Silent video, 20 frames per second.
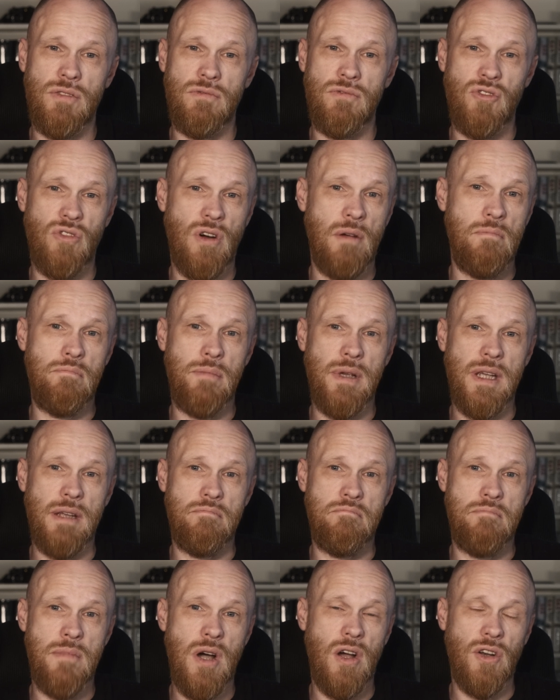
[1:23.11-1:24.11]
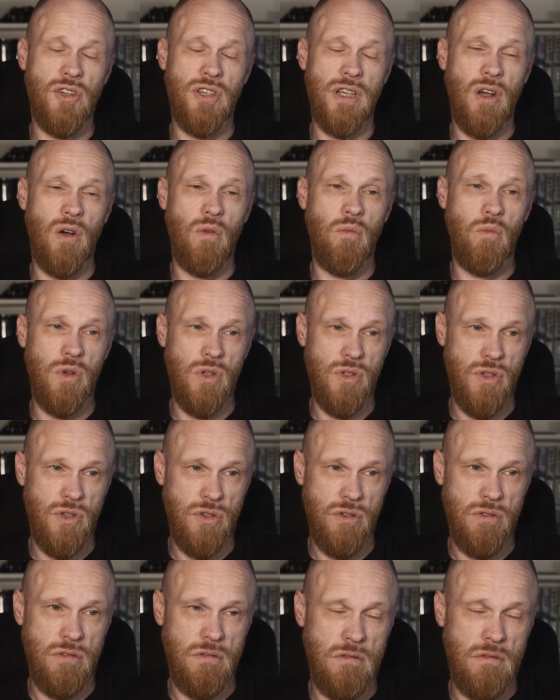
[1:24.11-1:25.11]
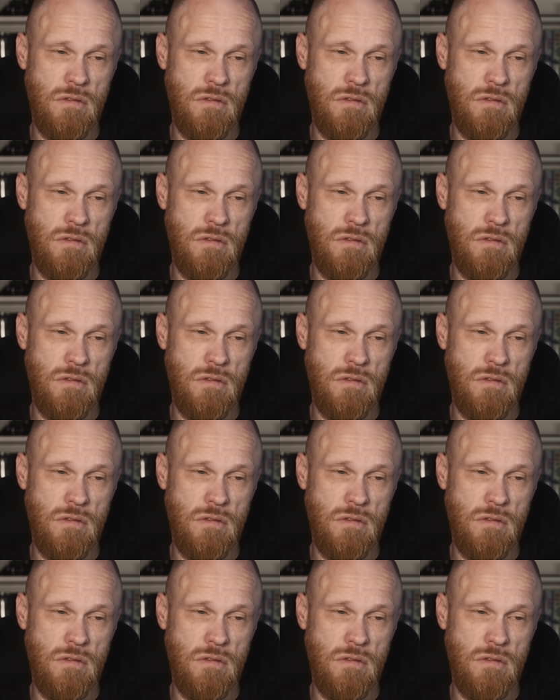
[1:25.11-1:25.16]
drumbeat marching onwards.